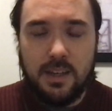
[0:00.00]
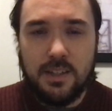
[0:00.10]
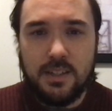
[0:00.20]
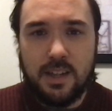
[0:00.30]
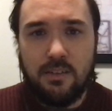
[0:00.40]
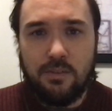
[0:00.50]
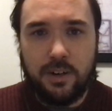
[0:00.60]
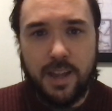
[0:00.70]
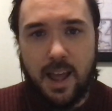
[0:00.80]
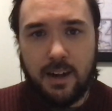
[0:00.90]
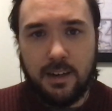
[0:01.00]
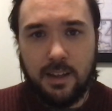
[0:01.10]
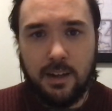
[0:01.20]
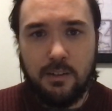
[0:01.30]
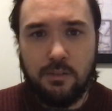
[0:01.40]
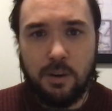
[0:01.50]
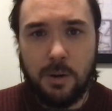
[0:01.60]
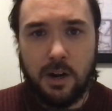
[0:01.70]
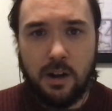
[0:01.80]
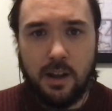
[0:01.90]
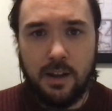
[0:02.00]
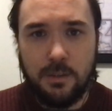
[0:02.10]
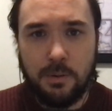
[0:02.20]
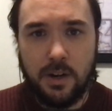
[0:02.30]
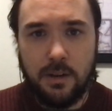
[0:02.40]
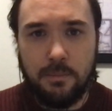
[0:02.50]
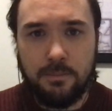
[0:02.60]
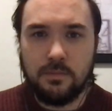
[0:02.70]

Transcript: instead of reacting from our hindbrain.